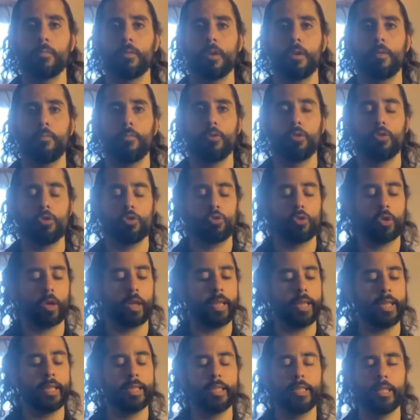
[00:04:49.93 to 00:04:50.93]
But just try to
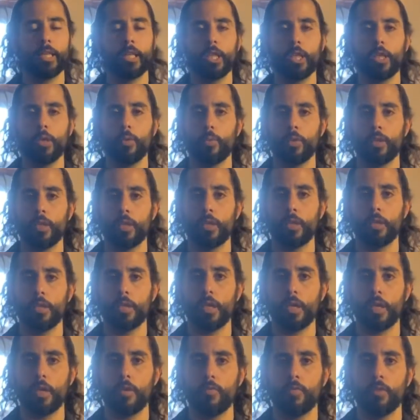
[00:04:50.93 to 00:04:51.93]
continue with these
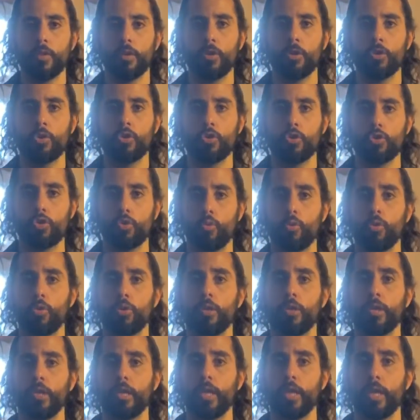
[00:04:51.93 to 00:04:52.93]
even, short,
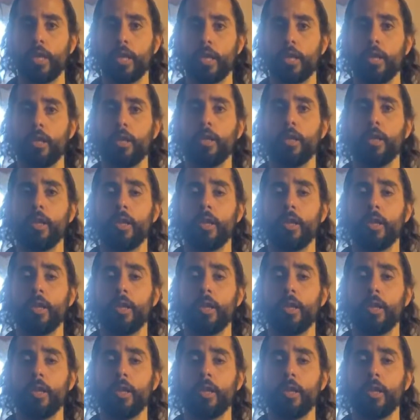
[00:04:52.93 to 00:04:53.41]
in,